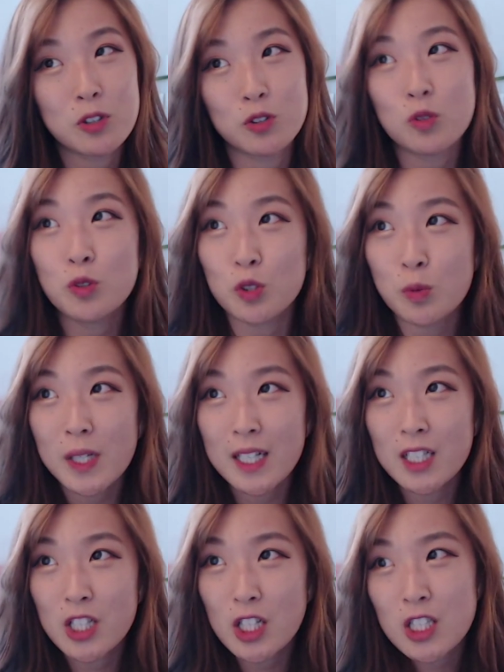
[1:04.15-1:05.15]
so sweet
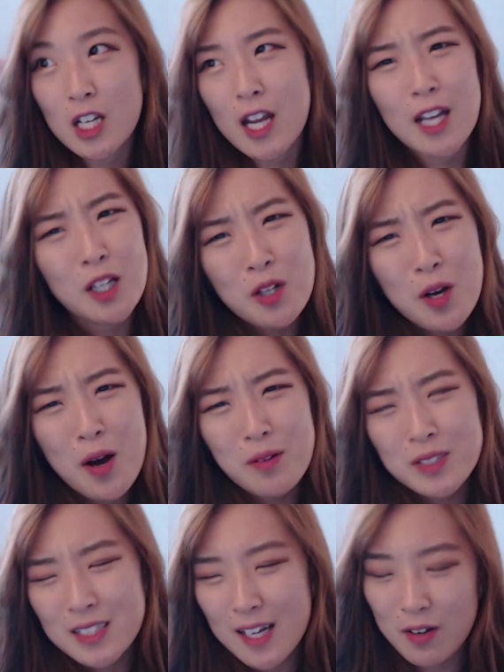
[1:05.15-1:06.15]
and touching. And, you know, I
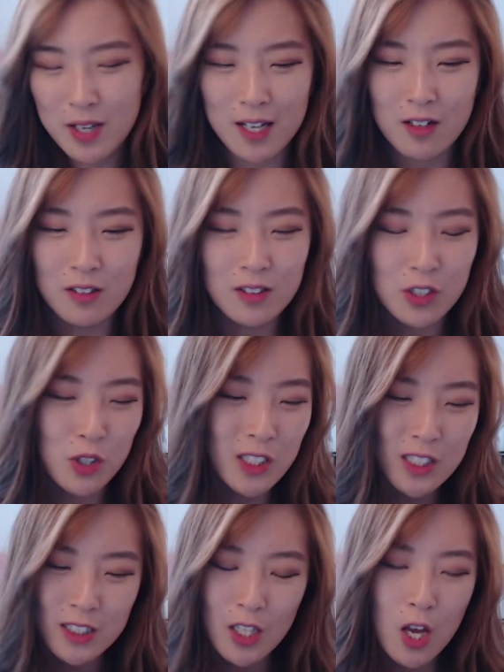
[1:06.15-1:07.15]
was like, okay, girl, you can
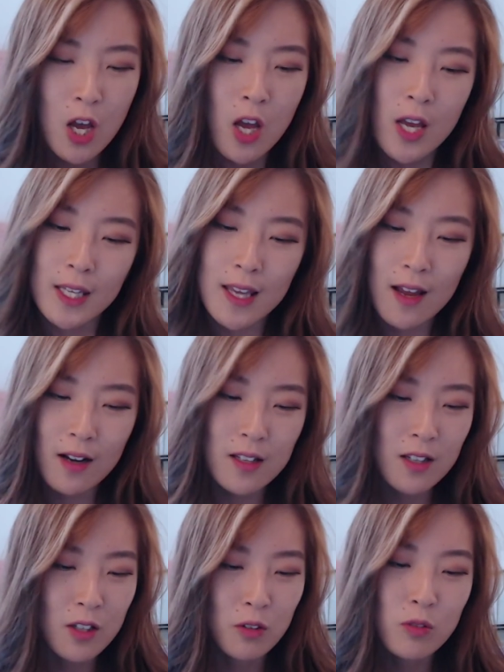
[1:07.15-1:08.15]
just get,
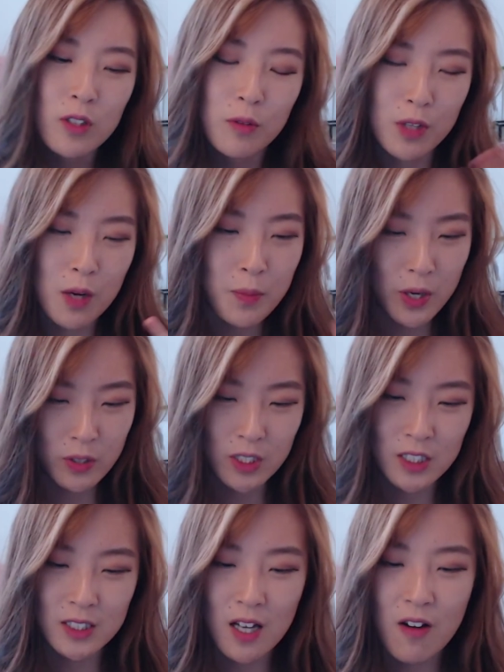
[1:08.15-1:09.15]
you know, compose
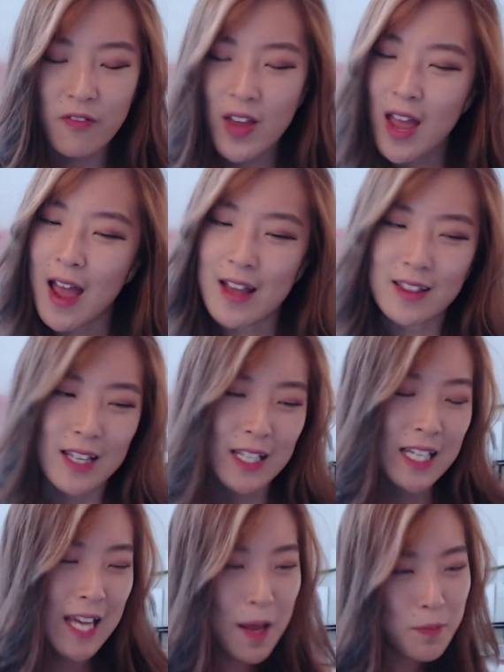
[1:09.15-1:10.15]
yourself and then
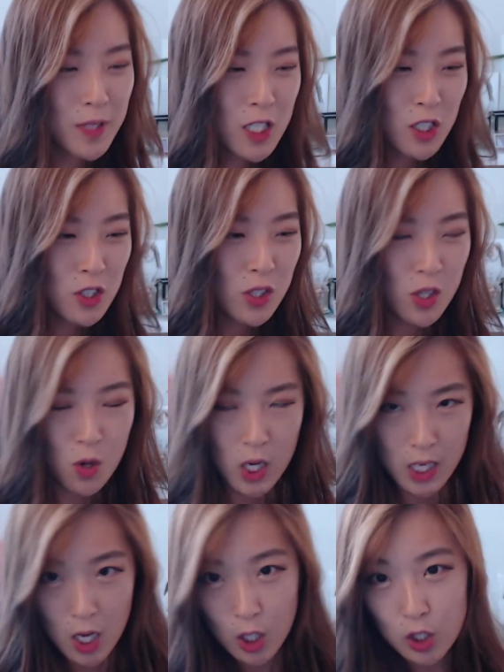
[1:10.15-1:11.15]
get to New
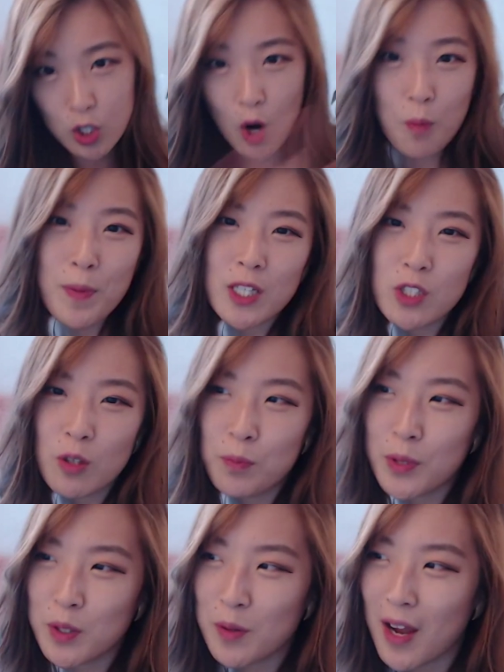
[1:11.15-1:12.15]
York, go meet your
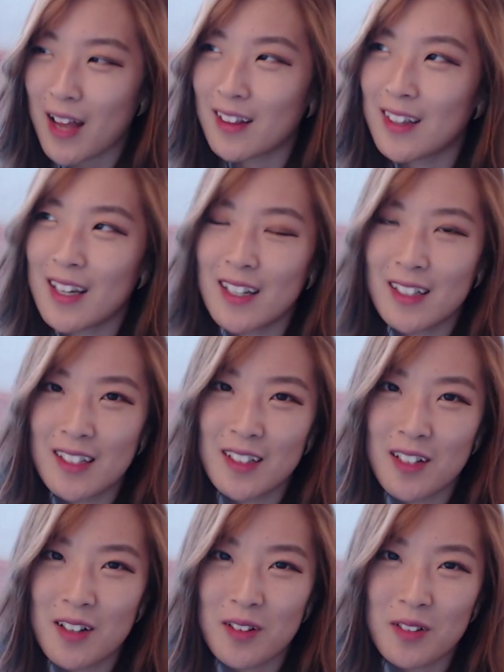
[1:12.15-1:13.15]
boo, and then, you
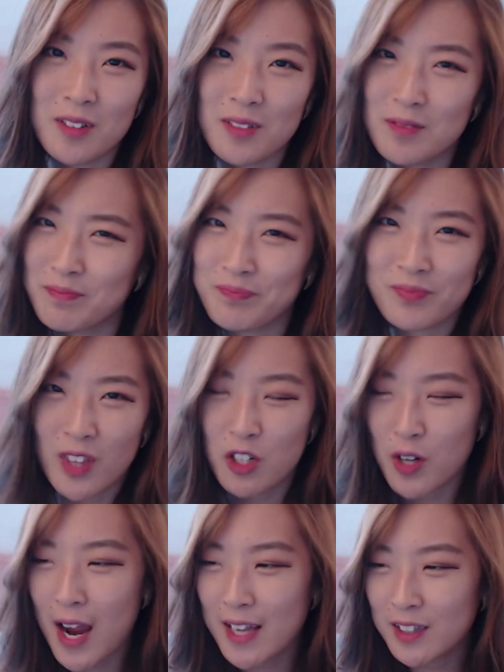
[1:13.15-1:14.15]
know,
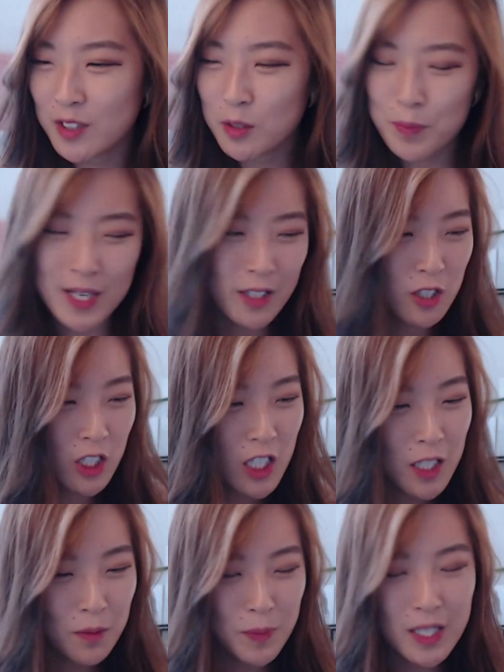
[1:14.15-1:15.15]
cry a little bit and you're
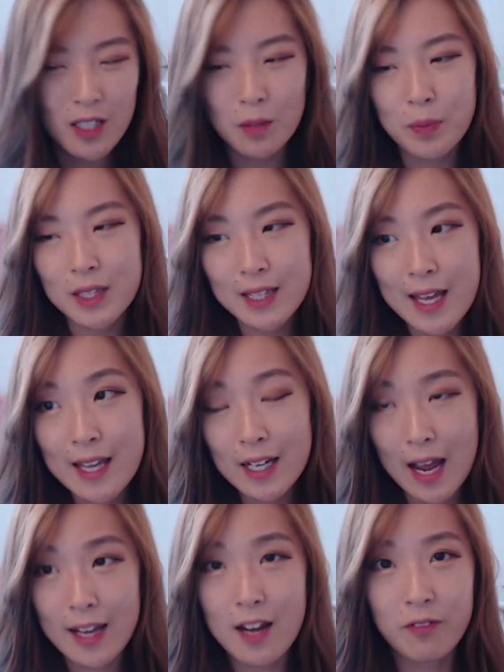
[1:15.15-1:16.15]
gonna be good. But then
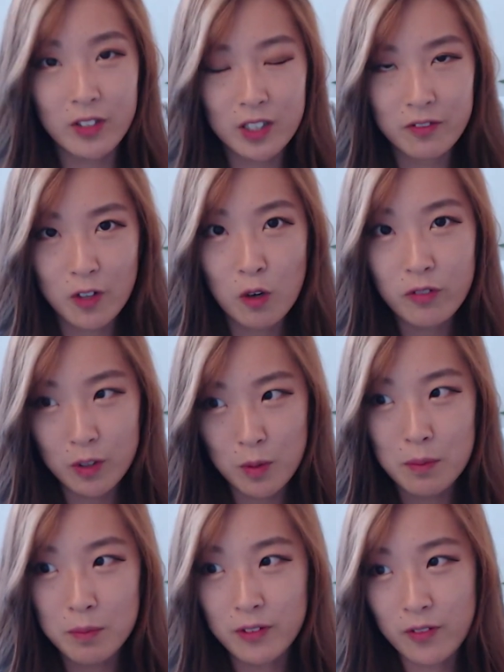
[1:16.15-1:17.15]
I got really
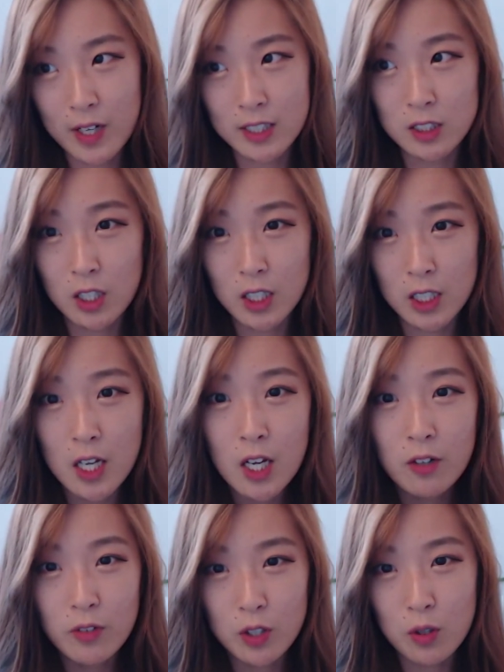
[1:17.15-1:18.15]
overwhelmed before I started
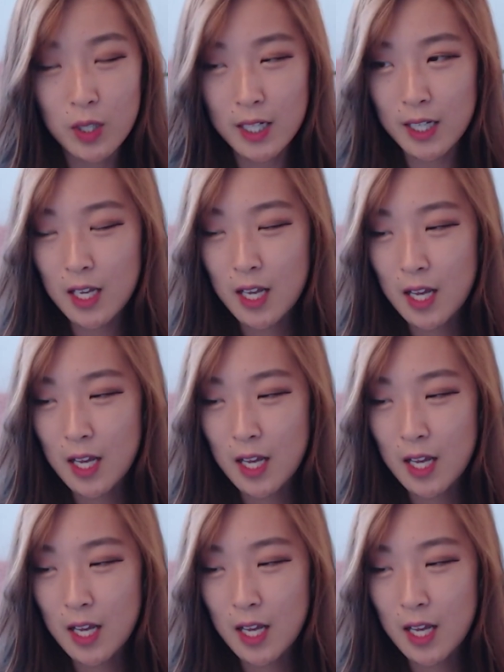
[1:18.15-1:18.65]
recording